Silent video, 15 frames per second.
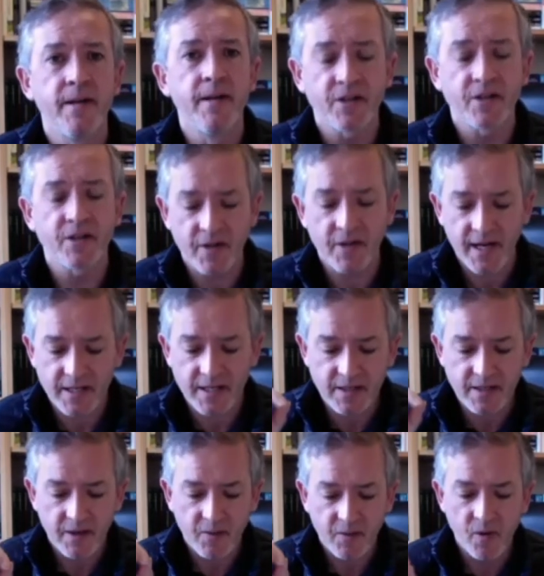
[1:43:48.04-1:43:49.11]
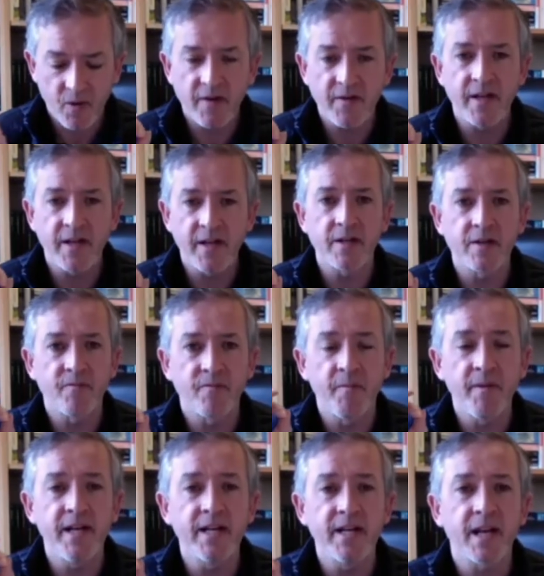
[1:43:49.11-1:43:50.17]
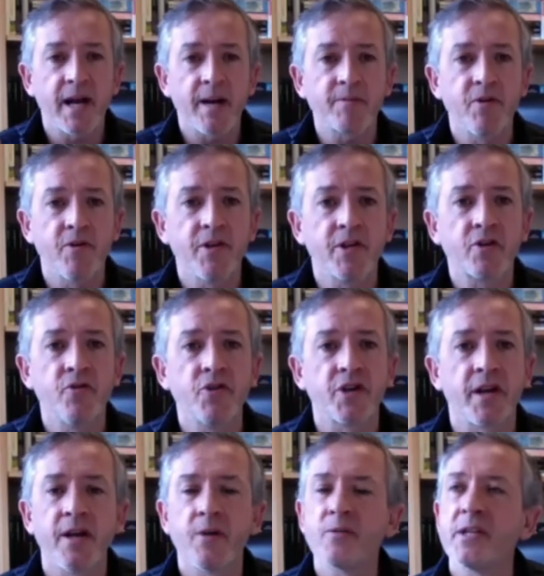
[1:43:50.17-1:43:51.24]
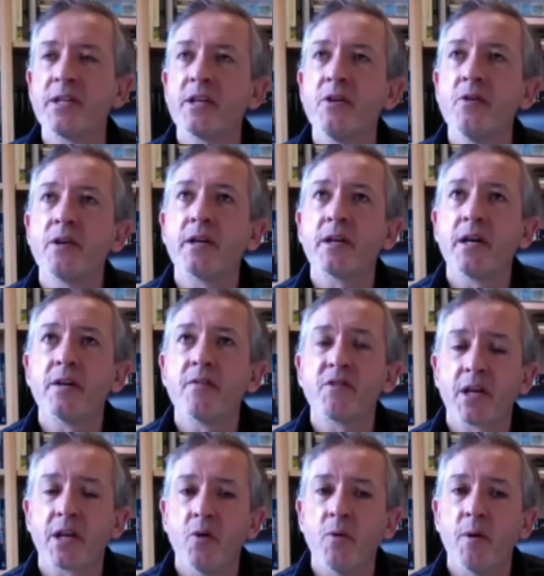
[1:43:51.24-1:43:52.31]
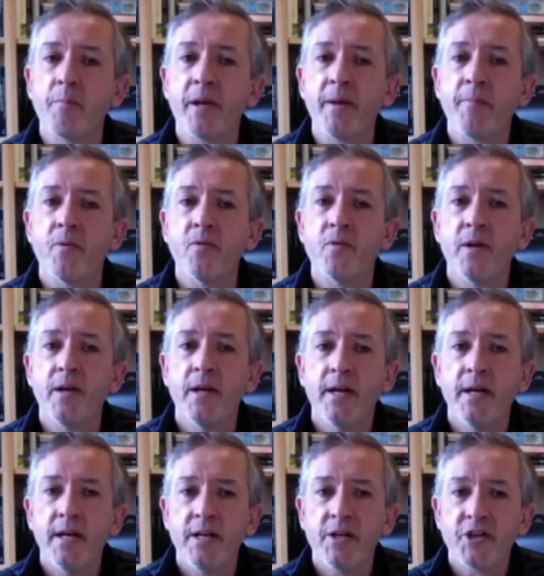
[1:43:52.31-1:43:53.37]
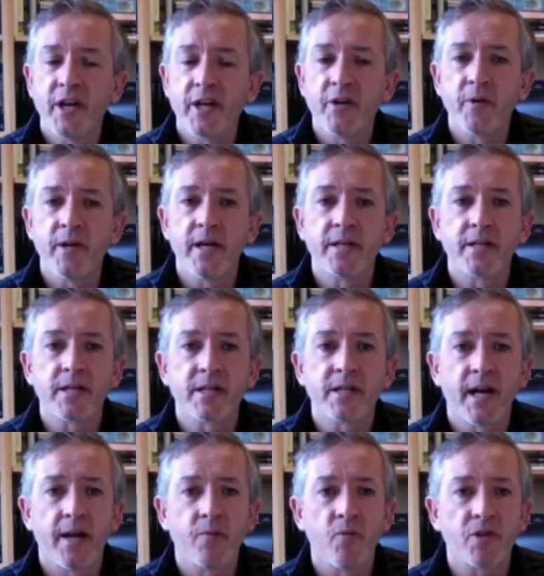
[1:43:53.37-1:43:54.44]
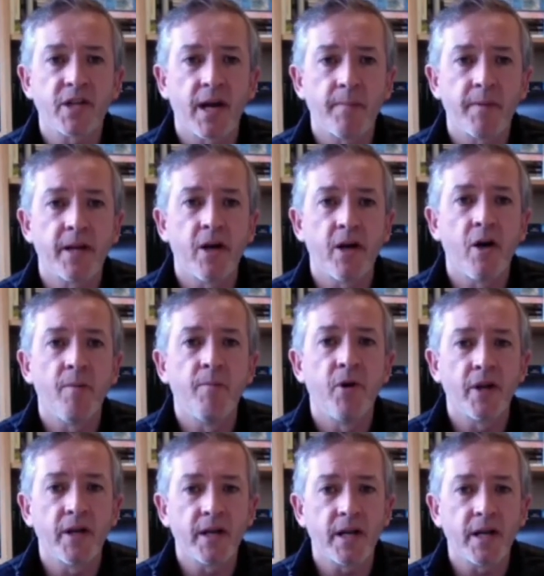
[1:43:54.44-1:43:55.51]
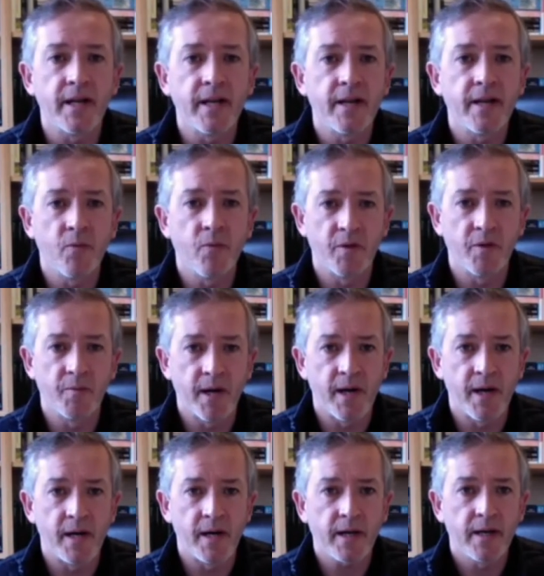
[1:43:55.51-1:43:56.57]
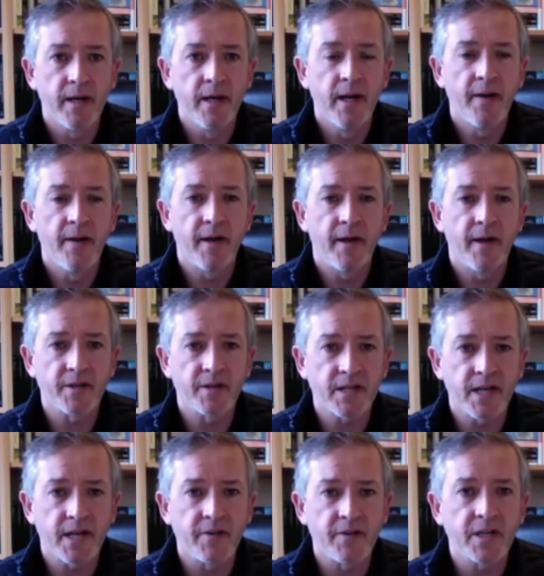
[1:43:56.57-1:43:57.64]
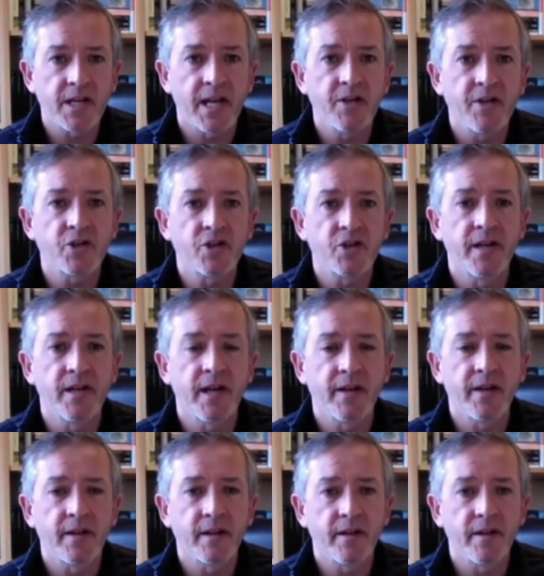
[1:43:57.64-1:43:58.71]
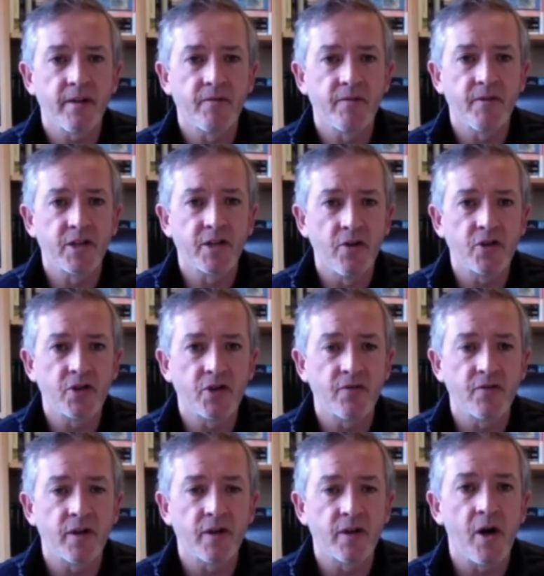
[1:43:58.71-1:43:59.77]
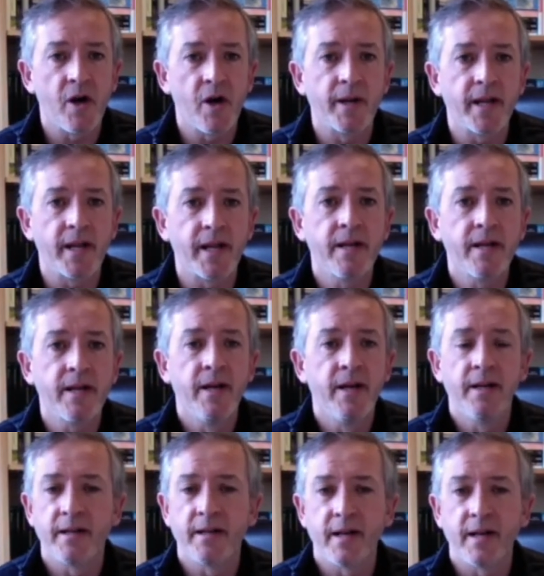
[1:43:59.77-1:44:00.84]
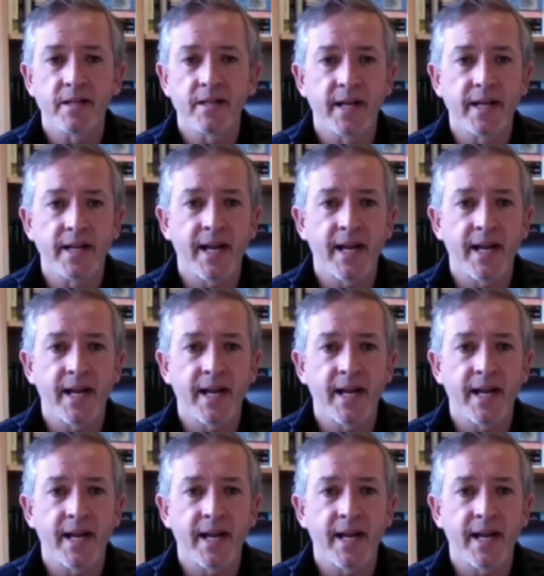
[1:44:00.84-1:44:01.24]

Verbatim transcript: So that's why, you know, for me, it's absolutely crucial. And I always think you can kind of tell when people genuinely understand what's happening harmonically with Bach. They understand the tension and the resolution of the harmony, they understand